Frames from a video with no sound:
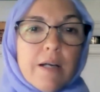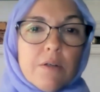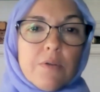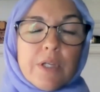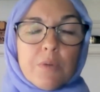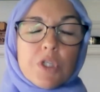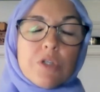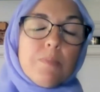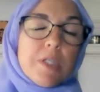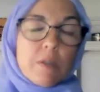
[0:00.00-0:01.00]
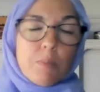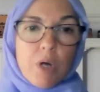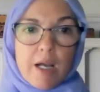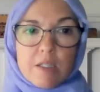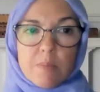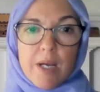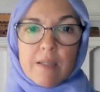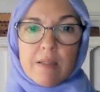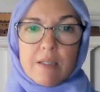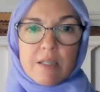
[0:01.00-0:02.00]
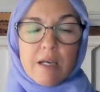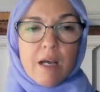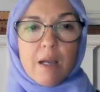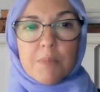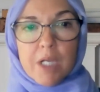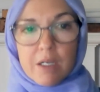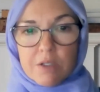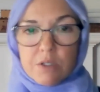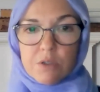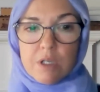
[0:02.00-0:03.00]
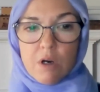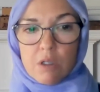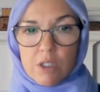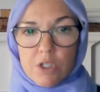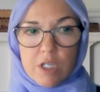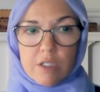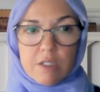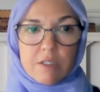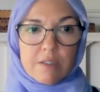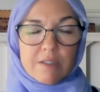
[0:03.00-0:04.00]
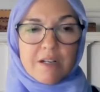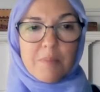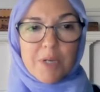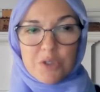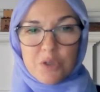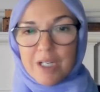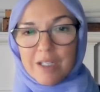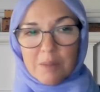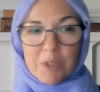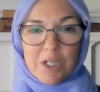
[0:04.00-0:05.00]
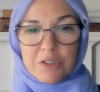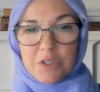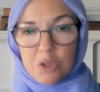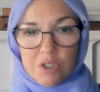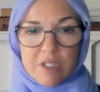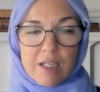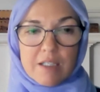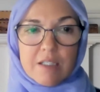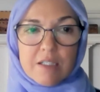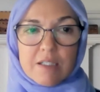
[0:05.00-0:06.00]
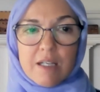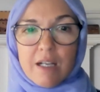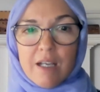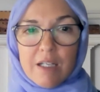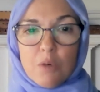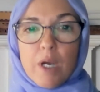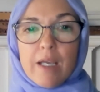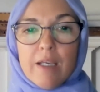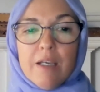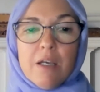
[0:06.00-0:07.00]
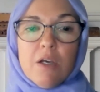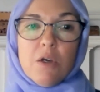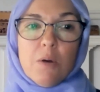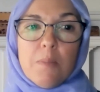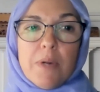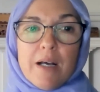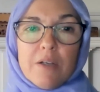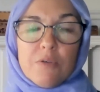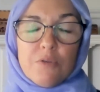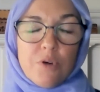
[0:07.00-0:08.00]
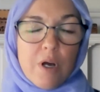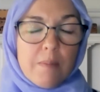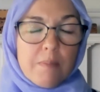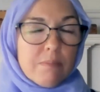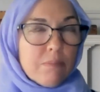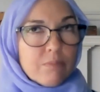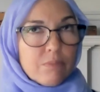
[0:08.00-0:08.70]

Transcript: I don't think we should be surprised by this. I'm not a sociologist. It's not my training. I'm not a social scientist in any way. But from